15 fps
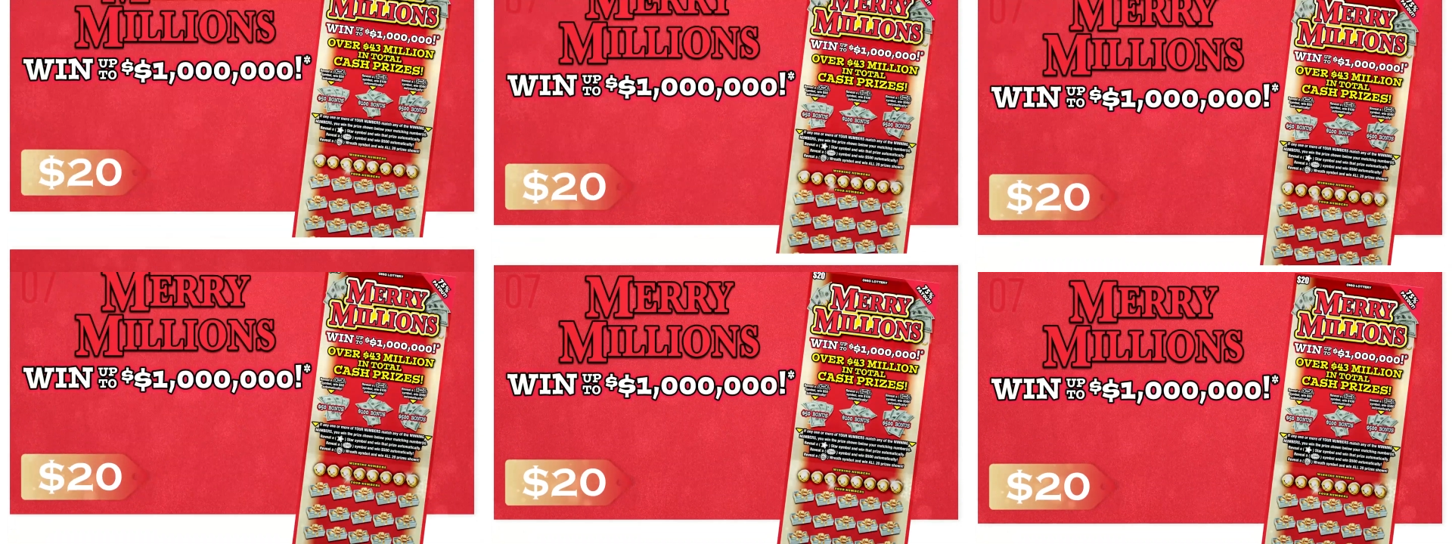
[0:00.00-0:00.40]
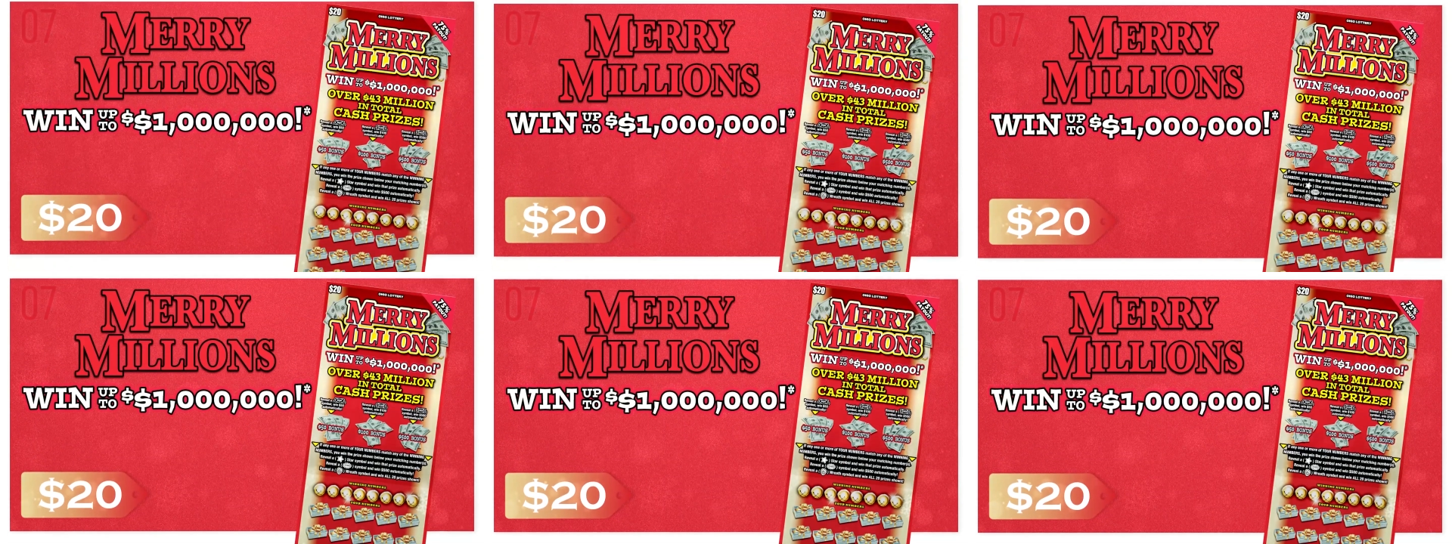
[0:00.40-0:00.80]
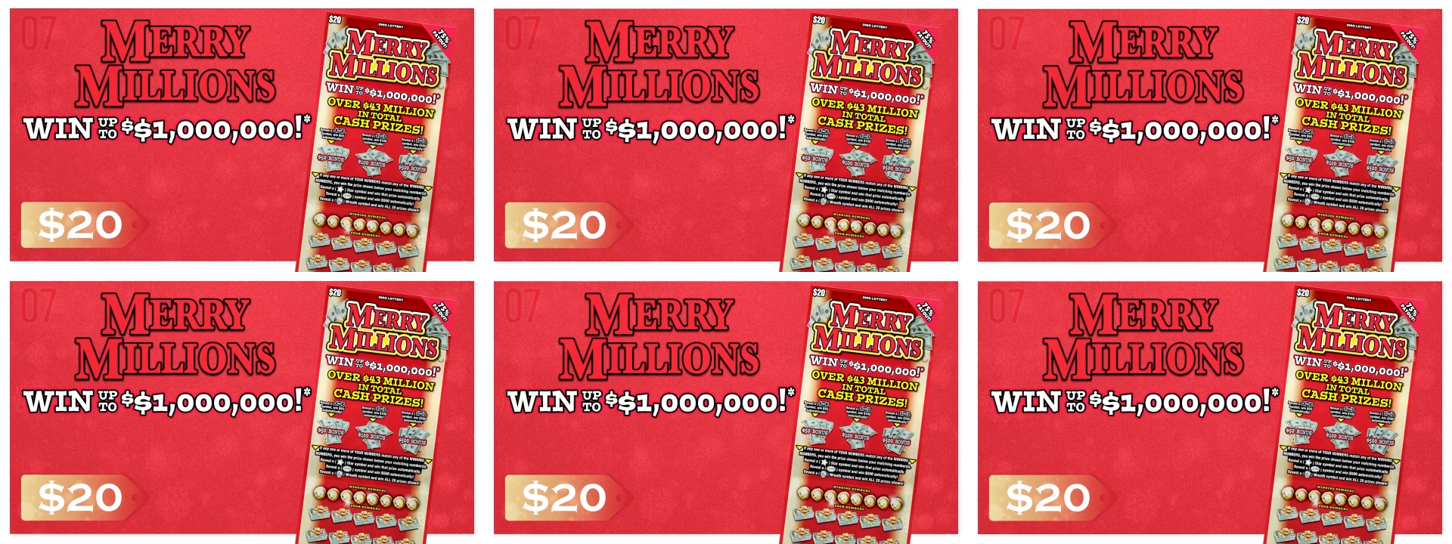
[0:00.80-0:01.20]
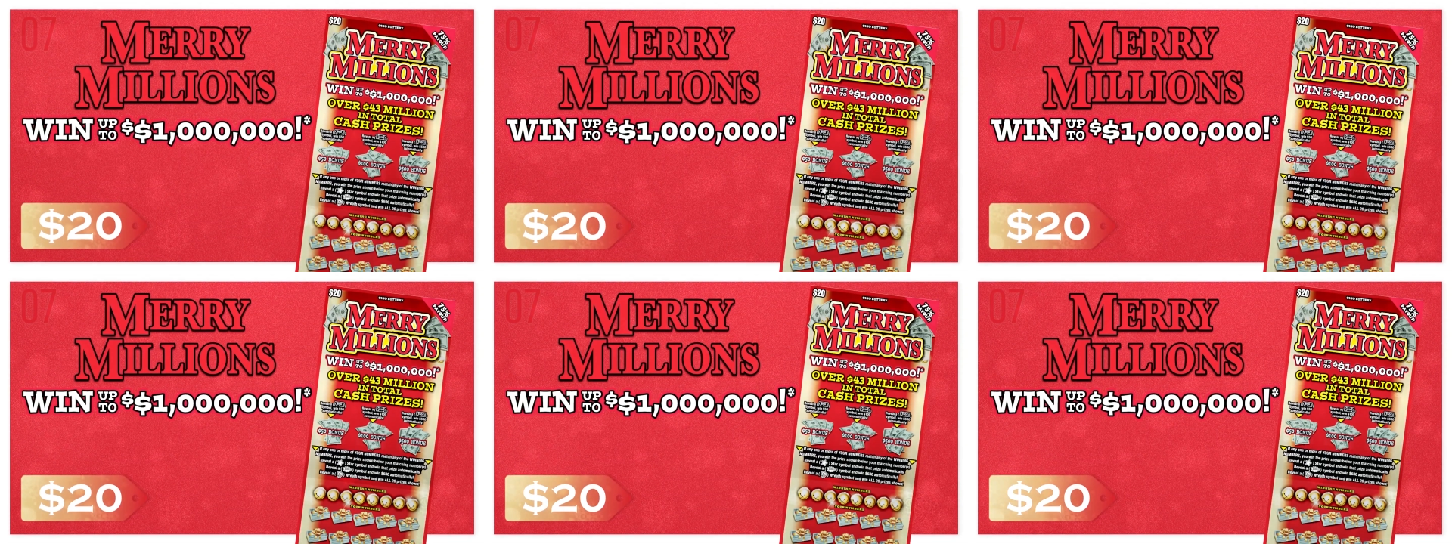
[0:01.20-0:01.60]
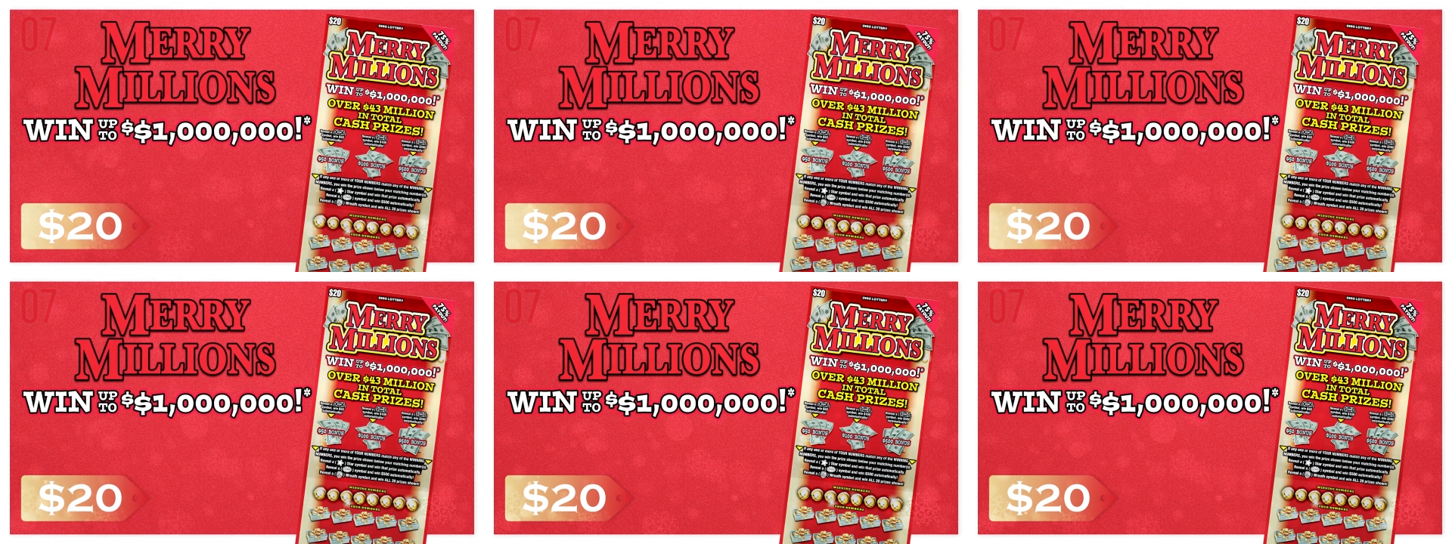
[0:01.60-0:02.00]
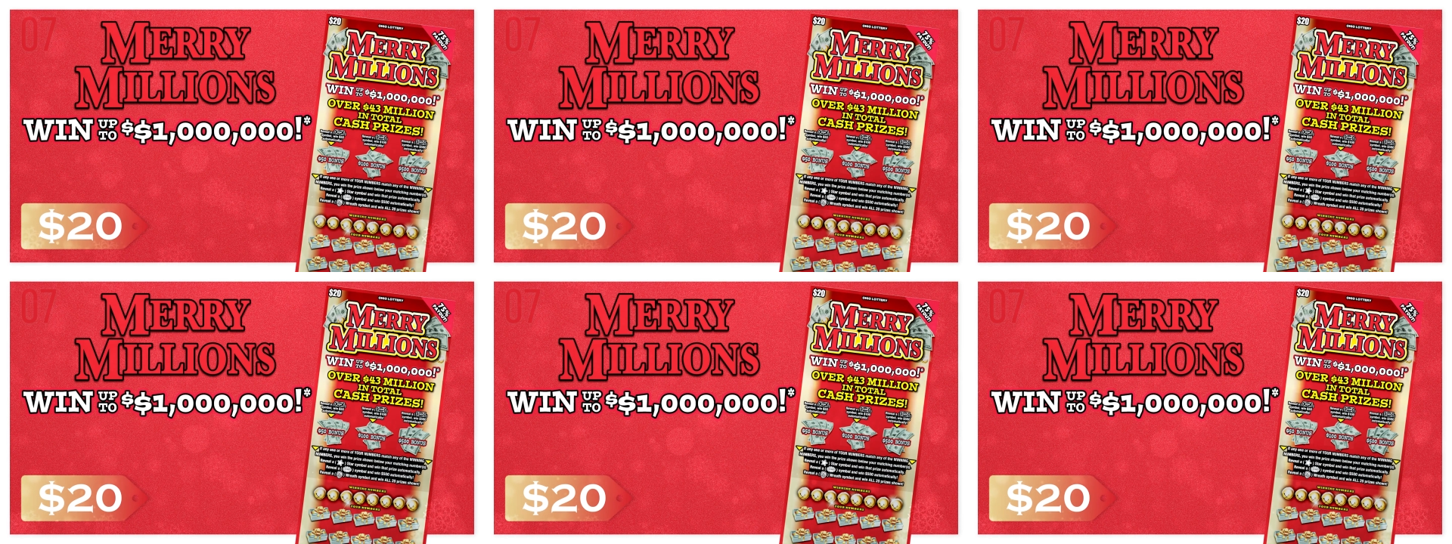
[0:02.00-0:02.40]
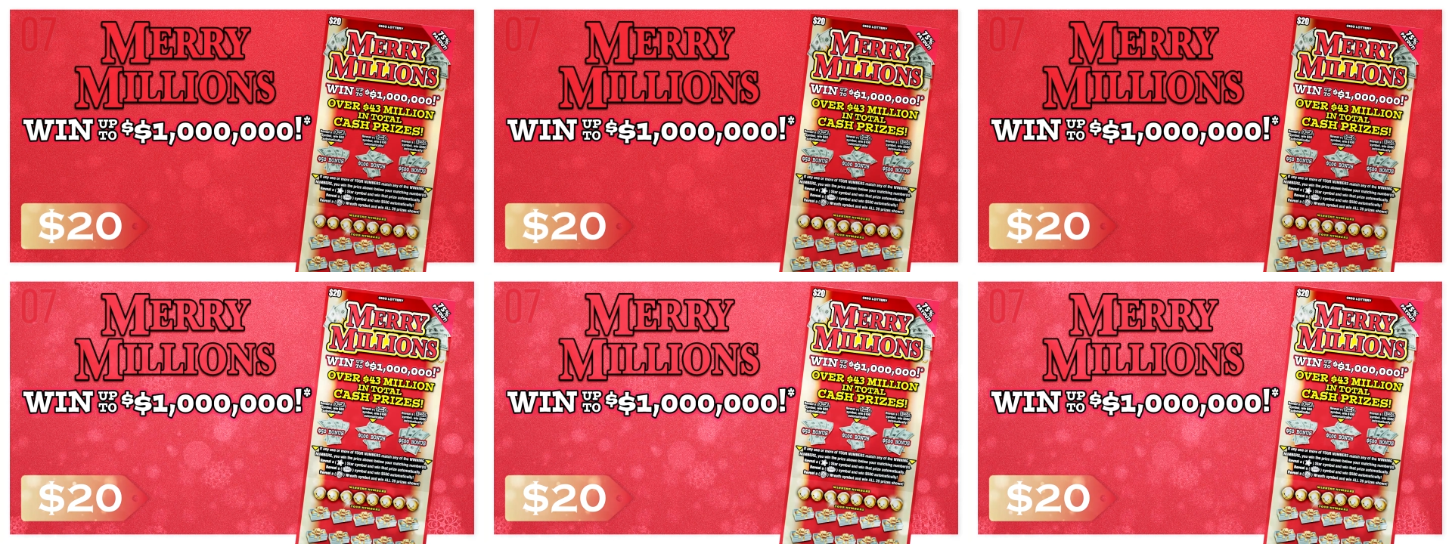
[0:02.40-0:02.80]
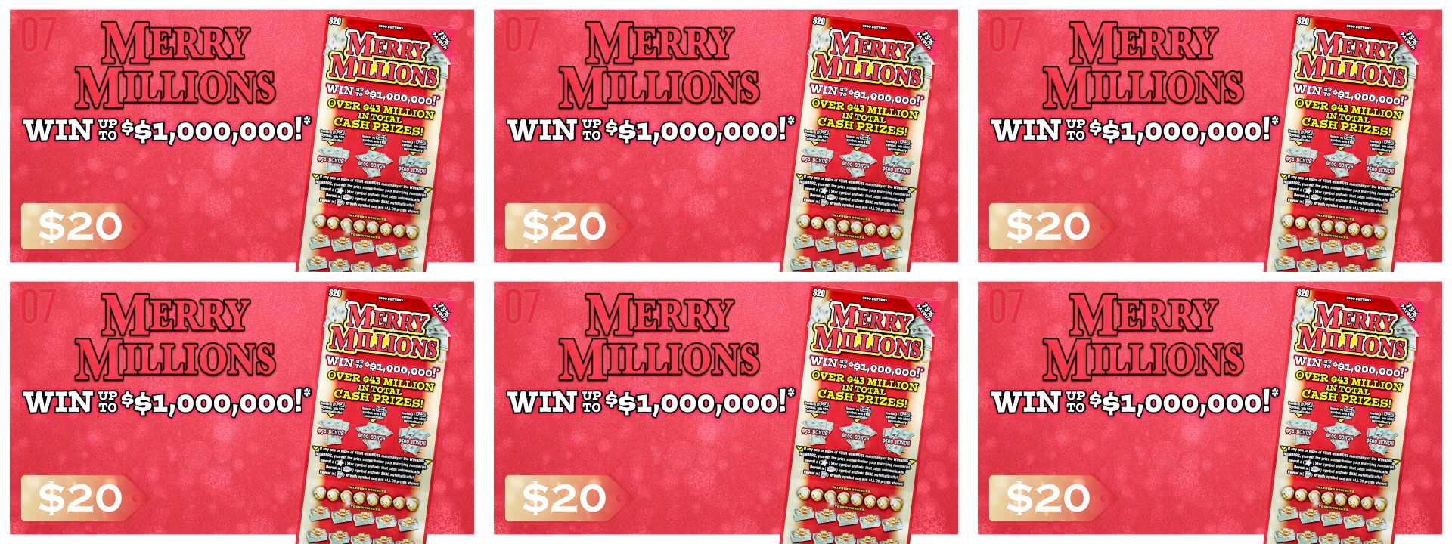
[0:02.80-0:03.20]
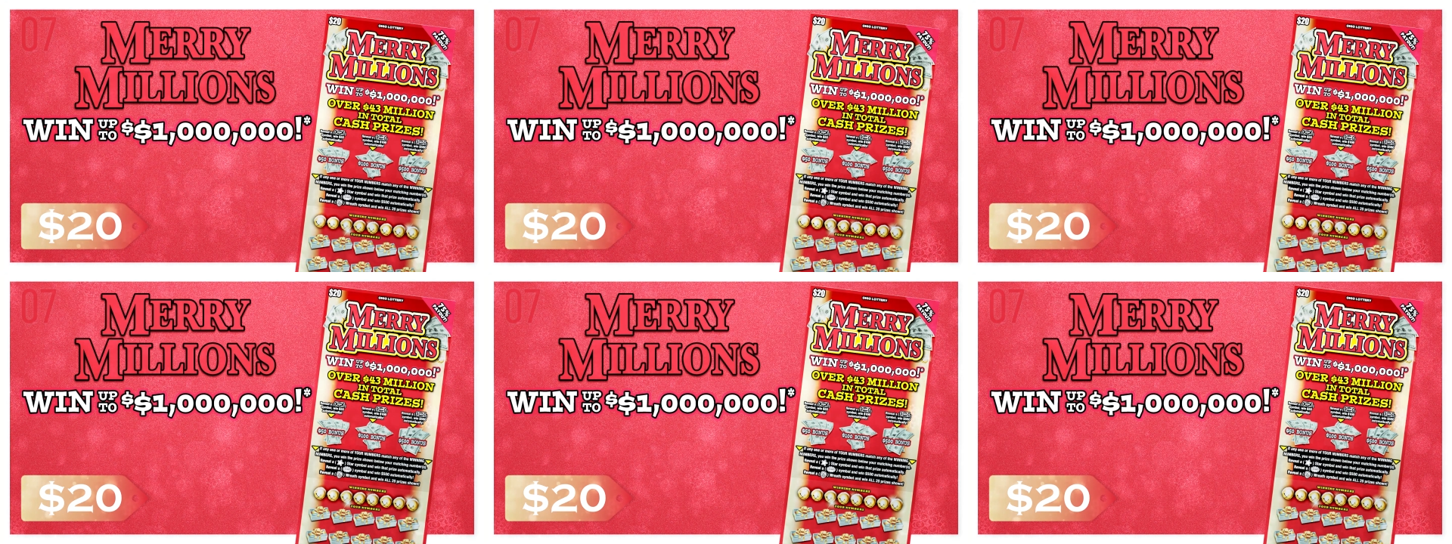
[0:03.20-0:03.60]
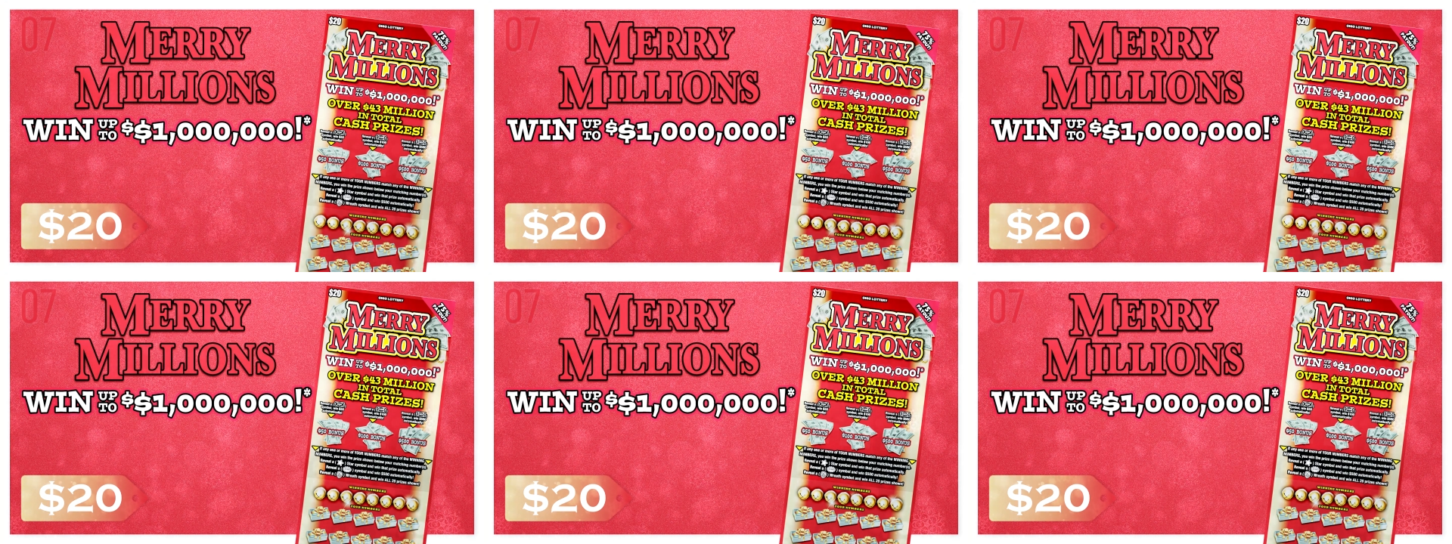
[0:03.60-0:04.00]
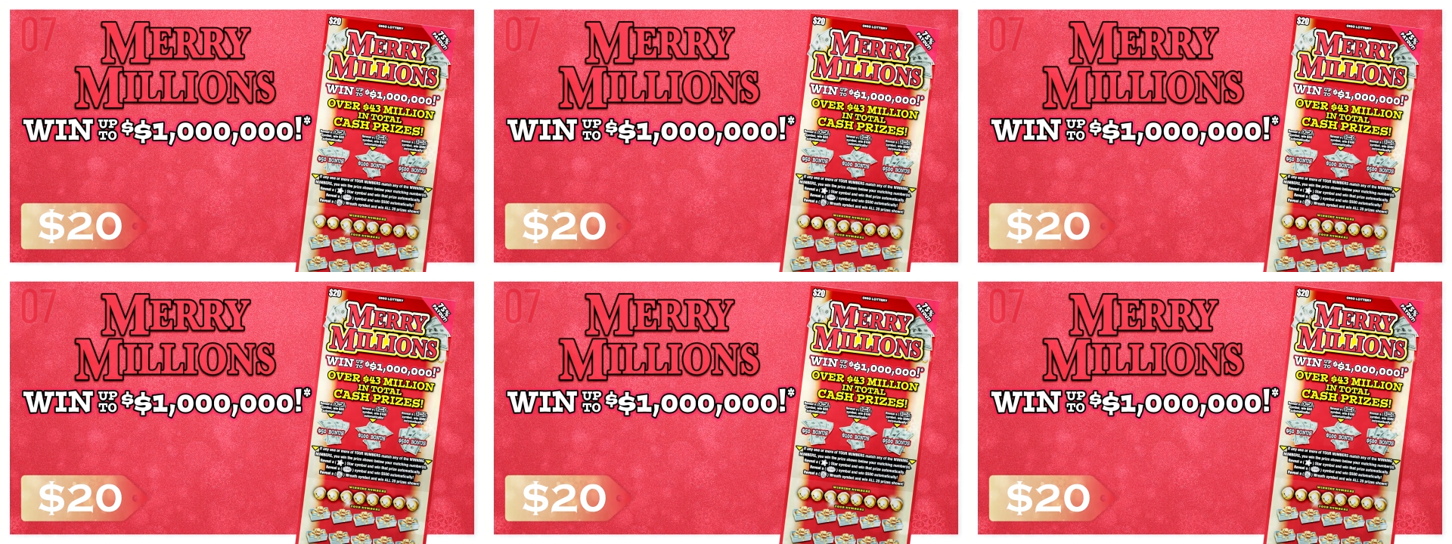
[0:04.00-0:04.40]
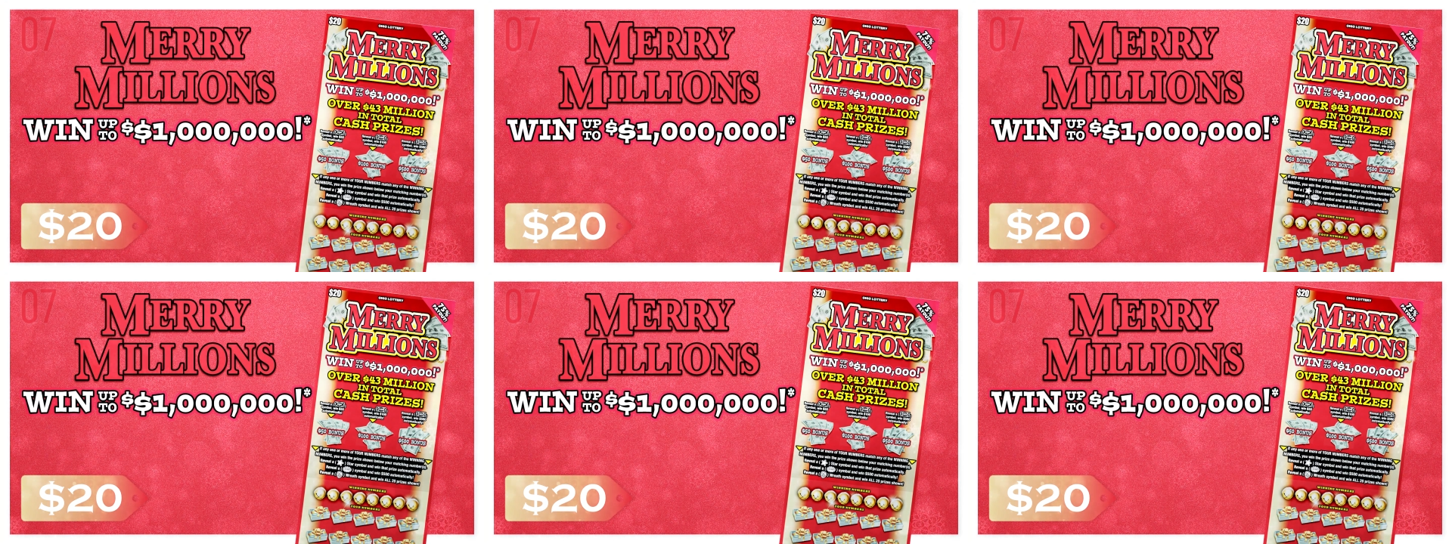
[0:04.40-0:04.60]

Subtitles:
Nobody's mouth can be seen.